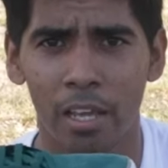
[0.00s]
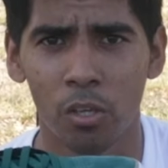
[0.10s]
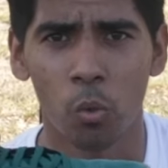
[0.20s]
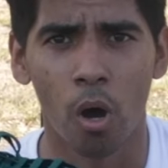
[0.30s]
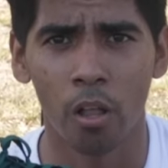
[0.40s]
let
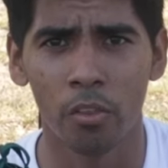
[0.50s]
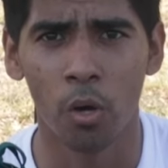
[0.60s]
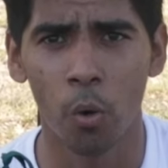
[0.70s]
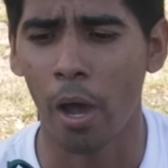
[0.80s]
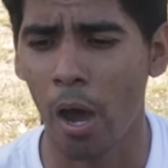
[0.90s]
you all
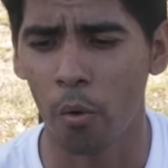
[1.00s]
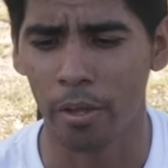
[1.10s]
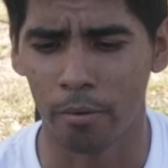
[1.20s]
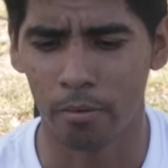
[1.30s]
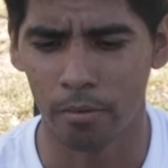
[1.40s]
know how
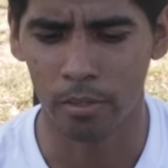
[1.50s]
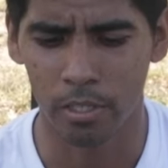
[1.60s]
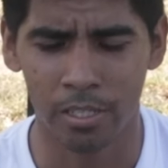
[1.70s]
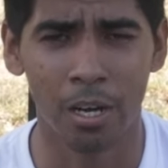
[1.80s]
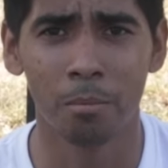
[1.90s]
it
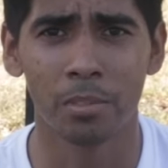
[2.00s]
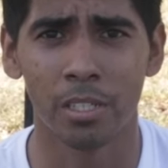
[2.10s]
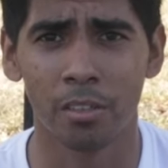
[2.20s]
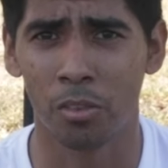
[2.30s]
comes